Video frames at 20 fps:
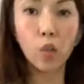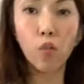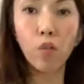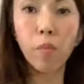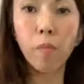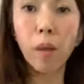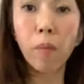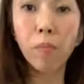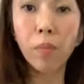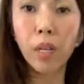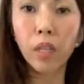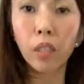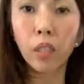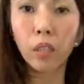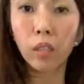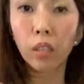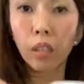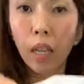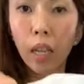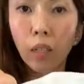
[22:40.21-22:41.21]
So remember
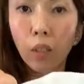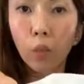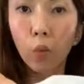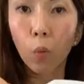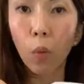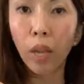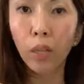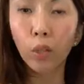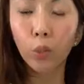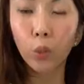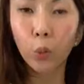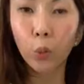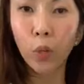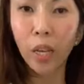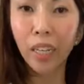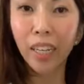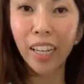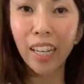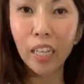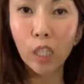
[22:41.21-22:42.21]
the way to
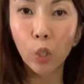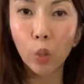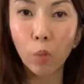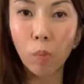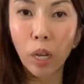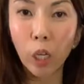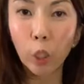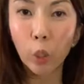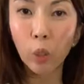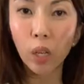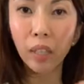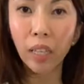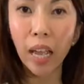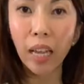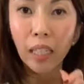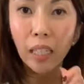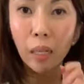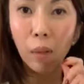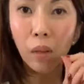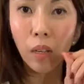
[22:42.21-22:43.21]
do it is to make sure
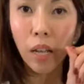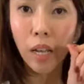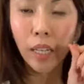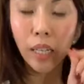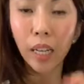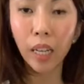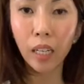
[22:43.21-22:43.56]
that the